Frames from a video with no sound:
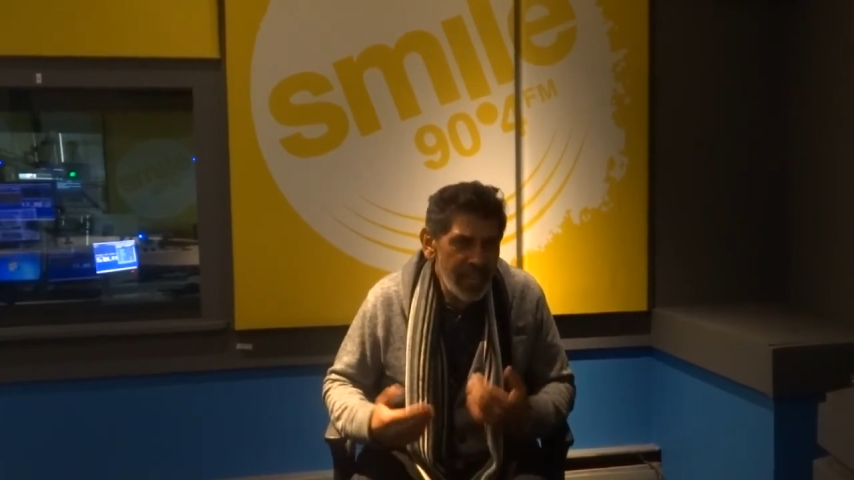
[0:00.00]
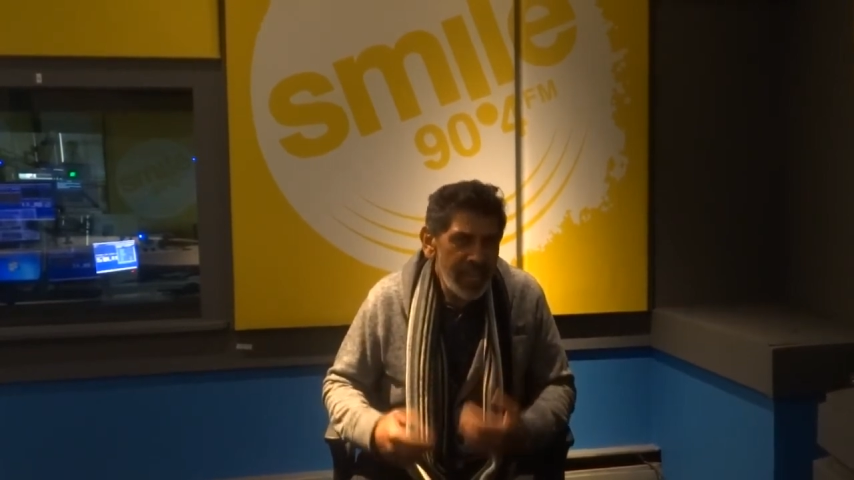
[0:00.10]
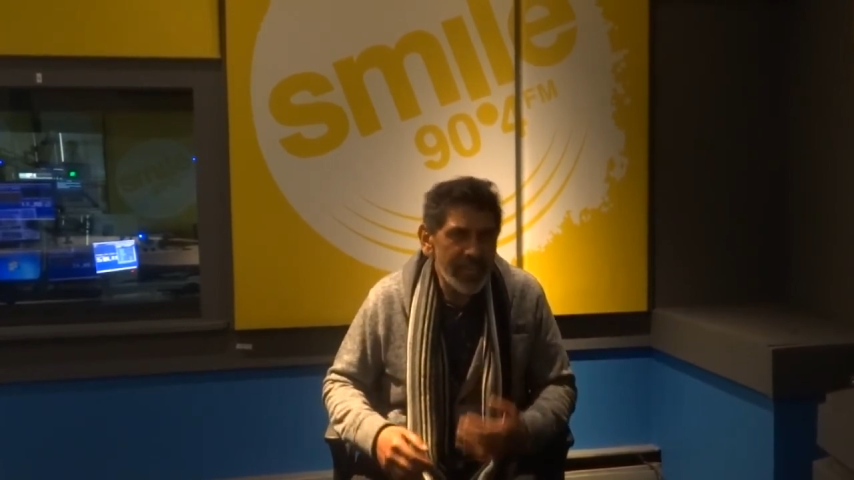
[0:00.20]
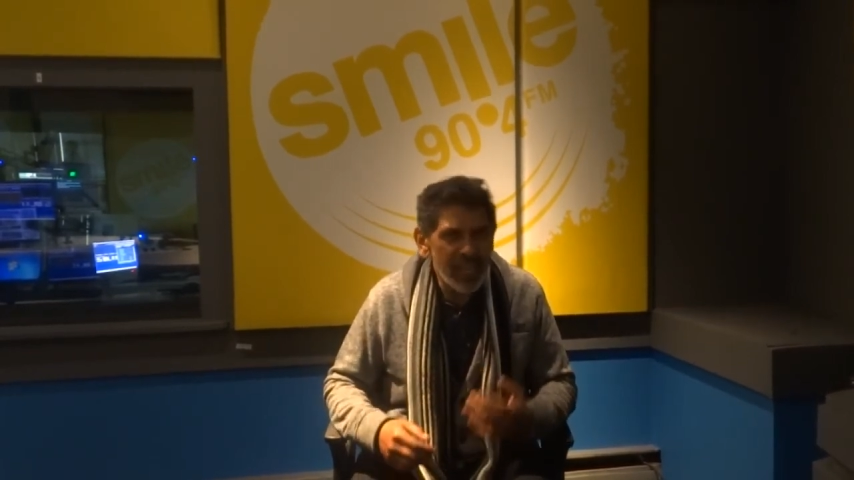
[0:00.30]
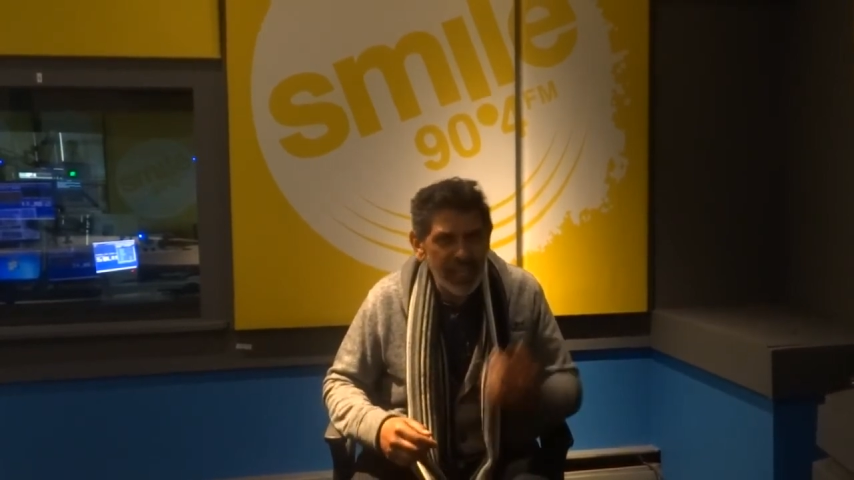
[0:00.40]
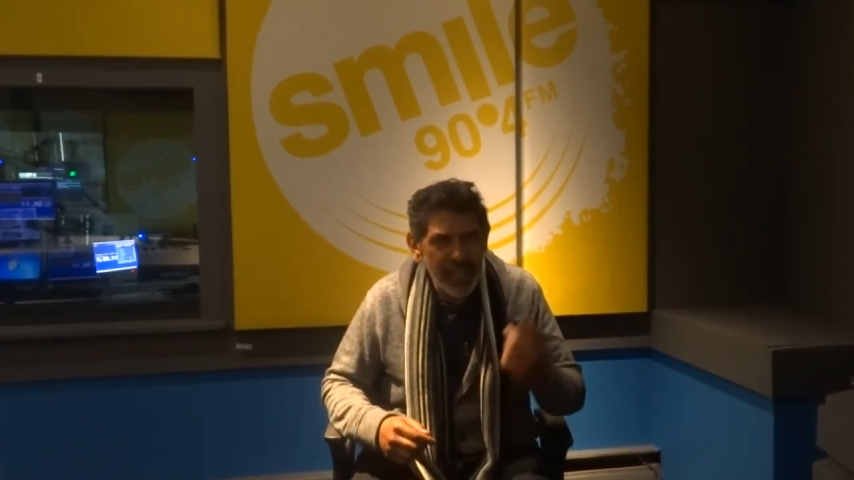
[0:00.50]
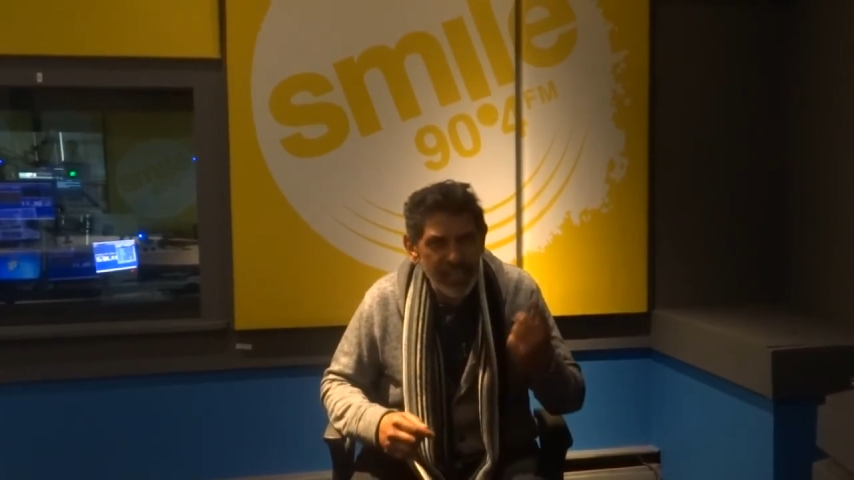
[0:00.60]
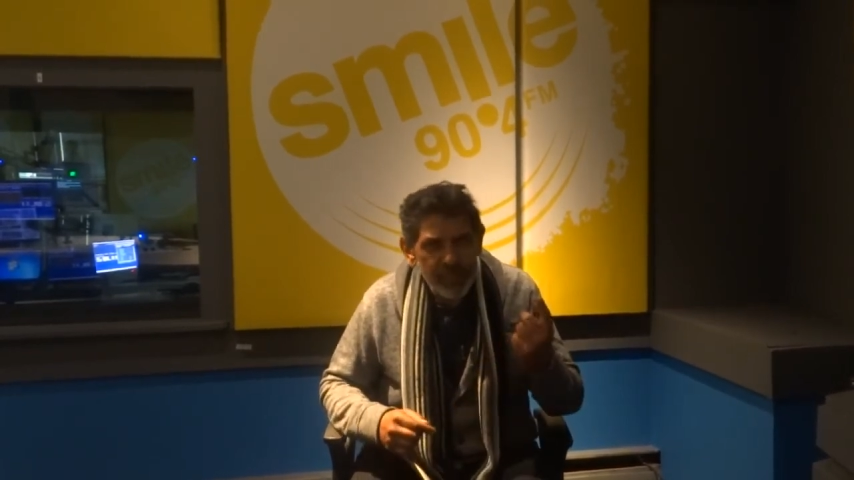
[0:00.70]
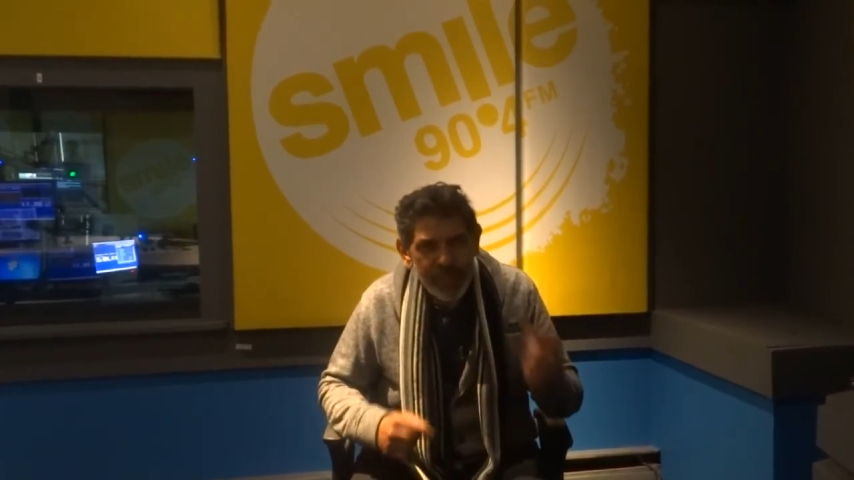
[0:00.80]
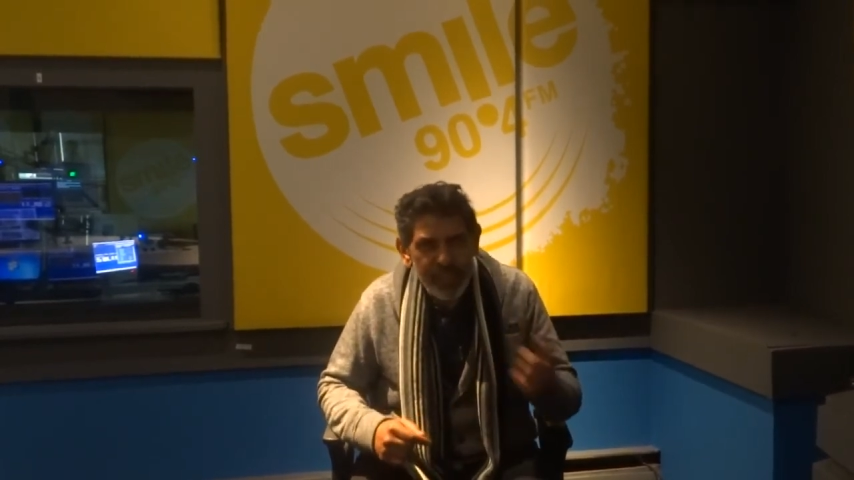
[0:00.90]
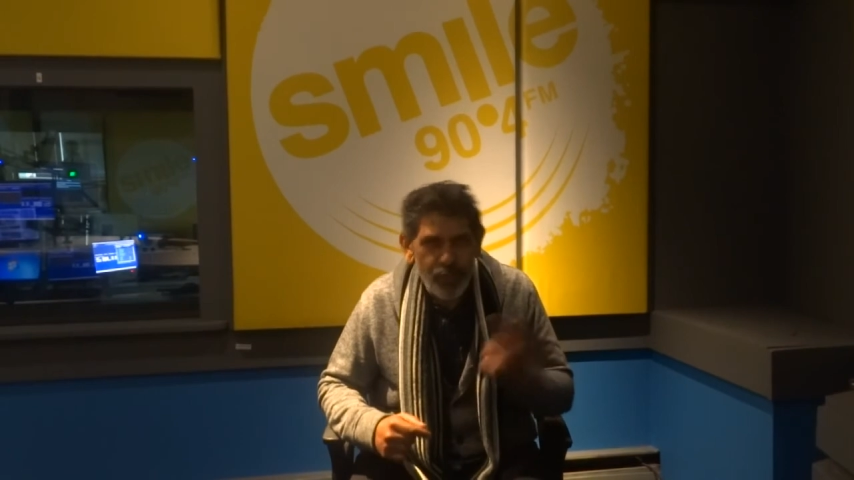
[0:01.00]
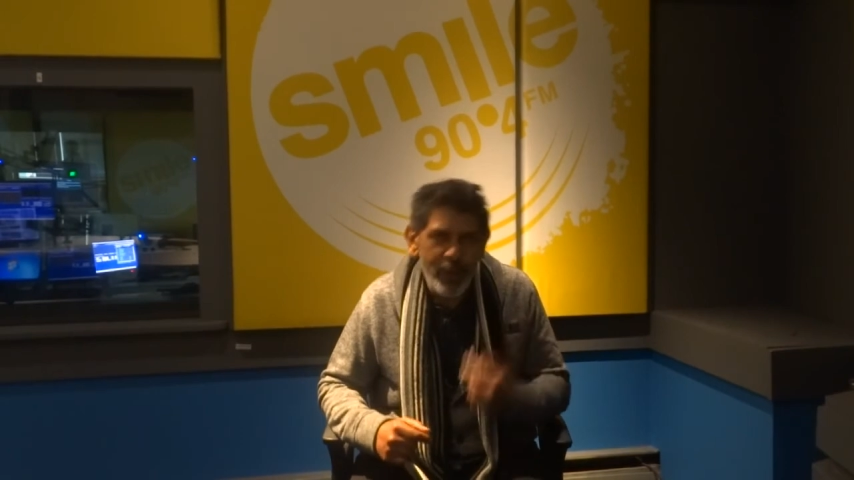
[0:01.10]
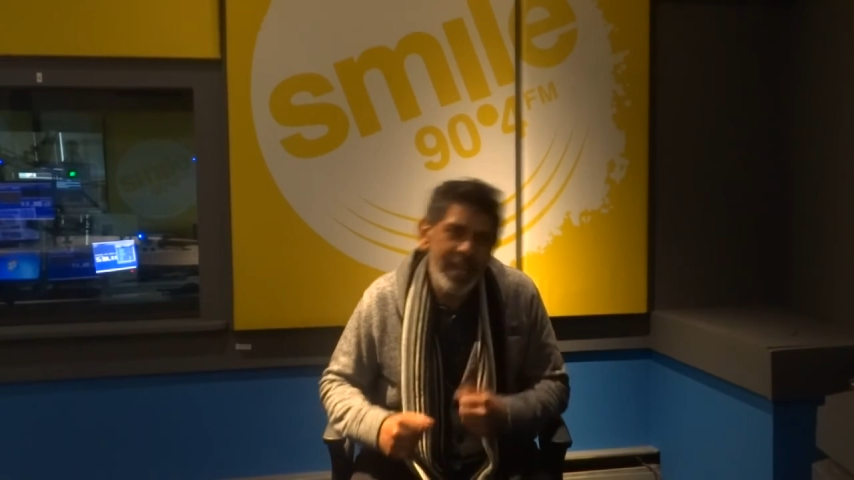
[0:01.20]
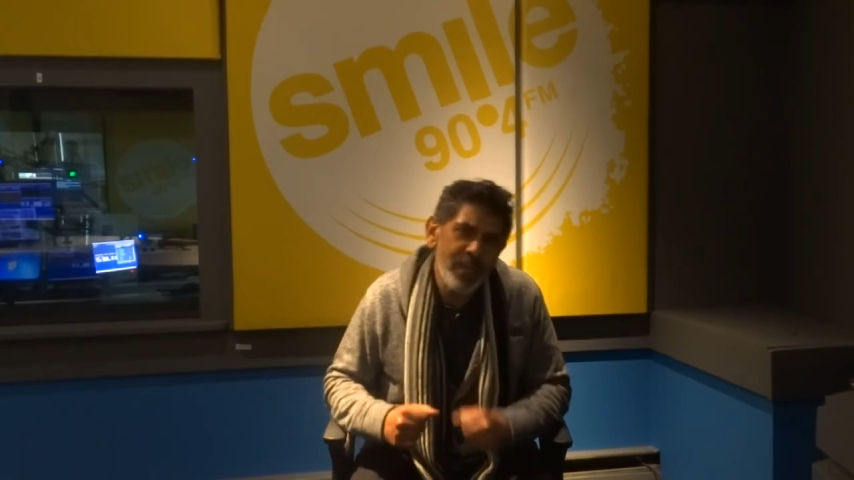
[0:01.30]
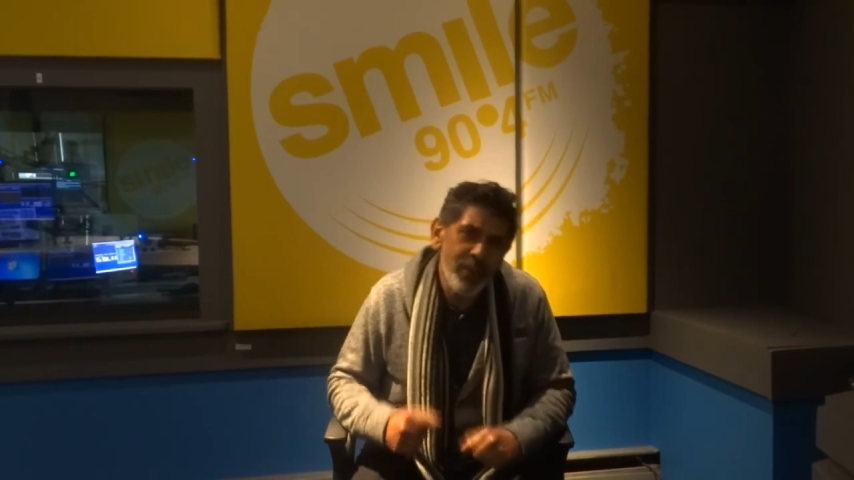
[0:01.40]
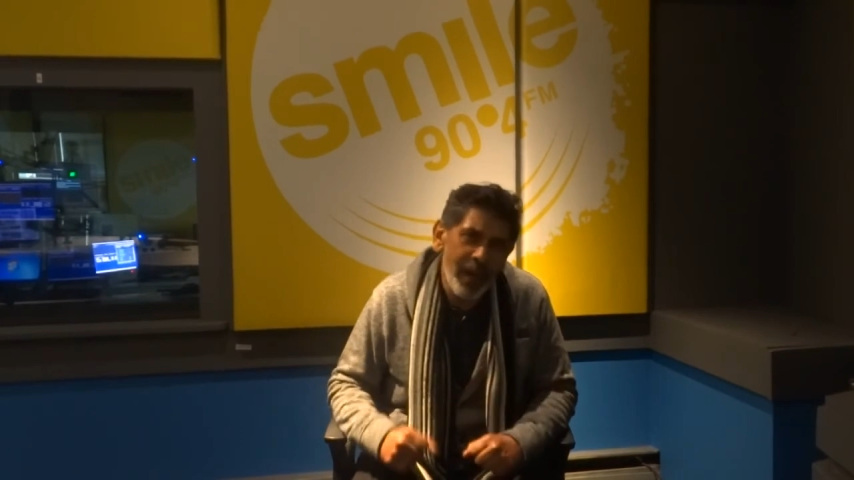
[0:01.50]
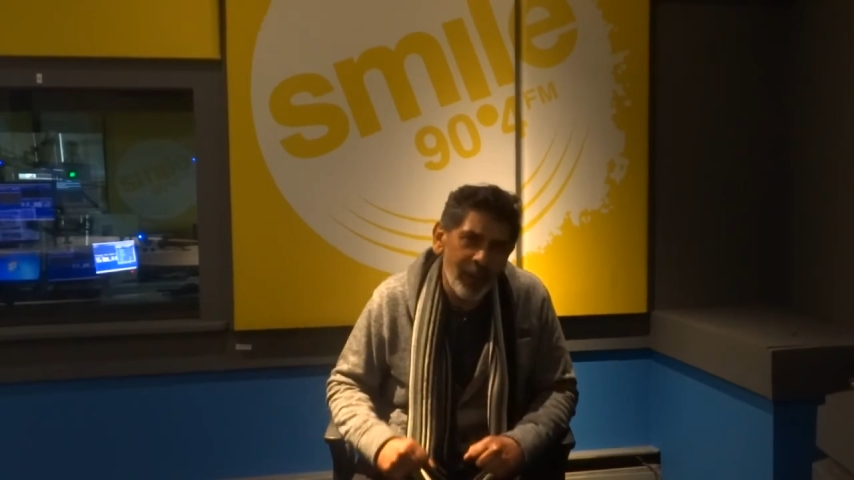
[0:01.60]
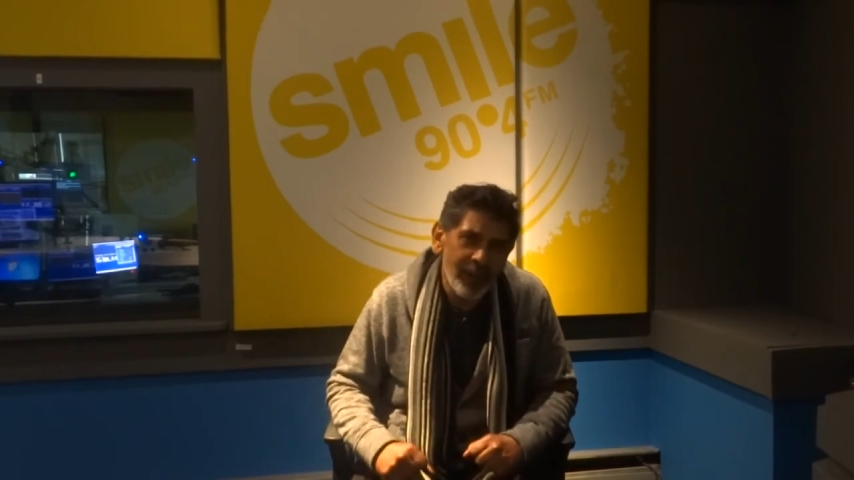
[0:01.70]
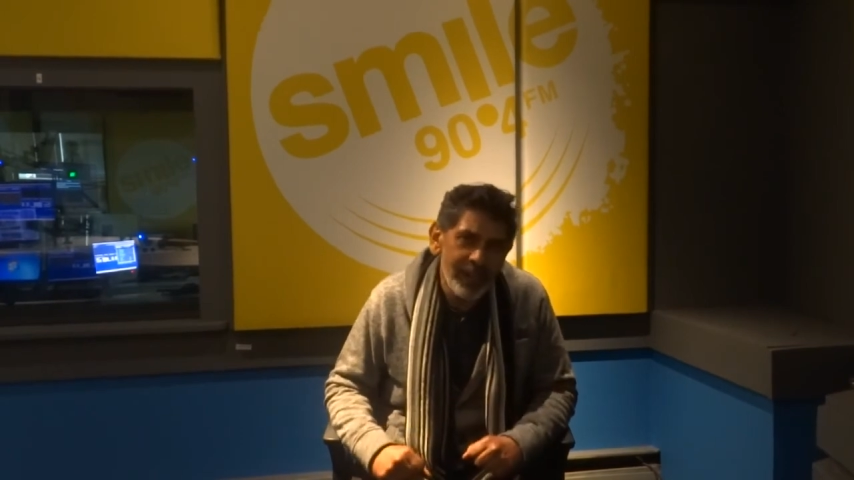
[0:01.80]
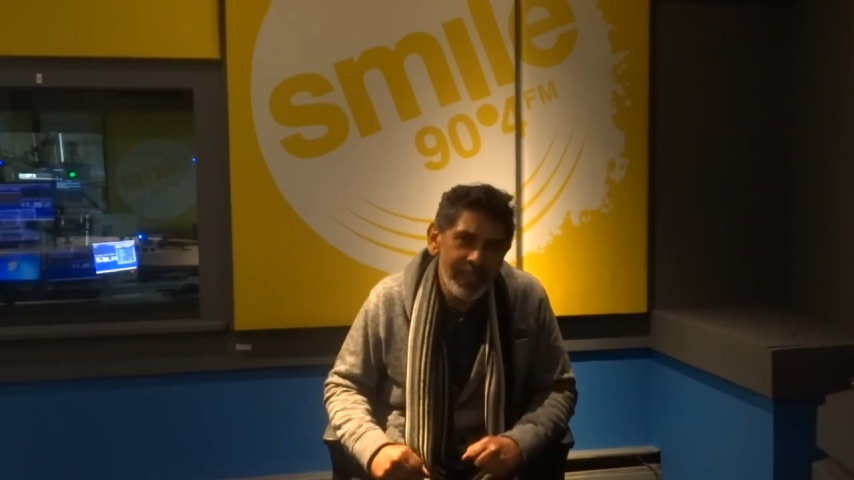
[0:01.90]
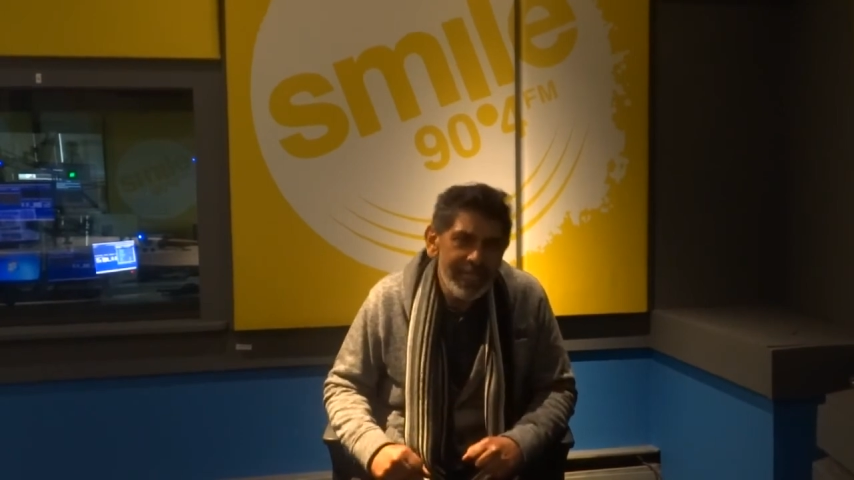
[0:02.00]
hey, that guy speaks really well.